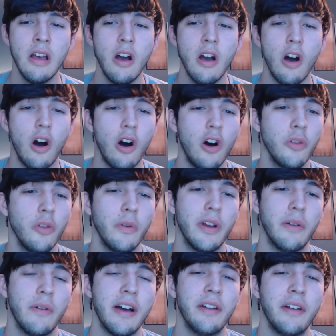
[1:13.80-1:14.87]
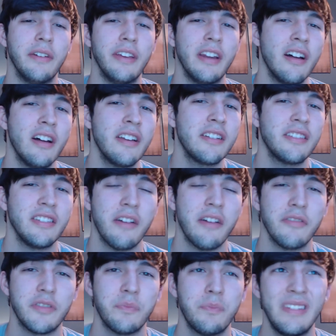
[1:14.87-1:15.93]
all the way around, and honestly, that
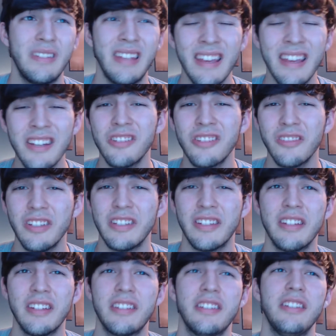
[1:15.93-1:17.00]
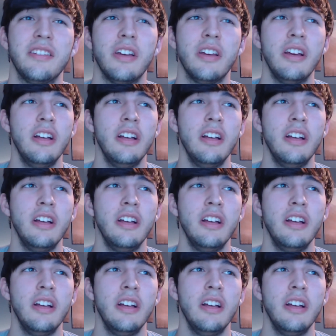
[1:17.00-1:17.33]
was potentially Tennessee's